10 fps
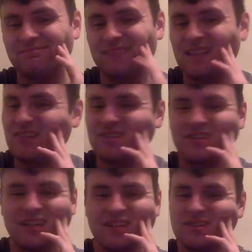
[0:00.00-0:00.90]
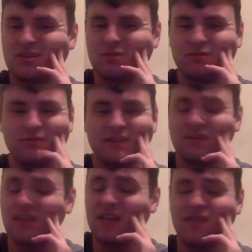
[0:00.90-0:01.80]
They just don't feed.
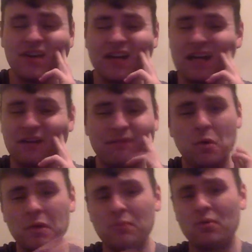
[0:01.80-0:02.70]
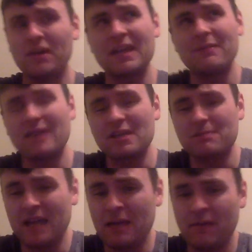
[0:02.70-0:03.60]
Le'Veon could have a 40-point game against
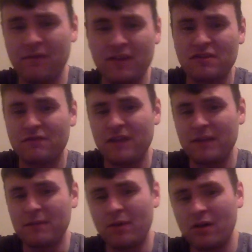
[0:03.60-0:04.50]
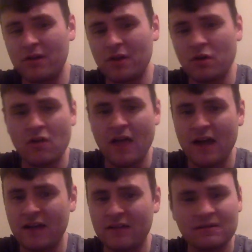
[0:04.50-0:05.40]
Miami if they just fed him the ball on the goal line.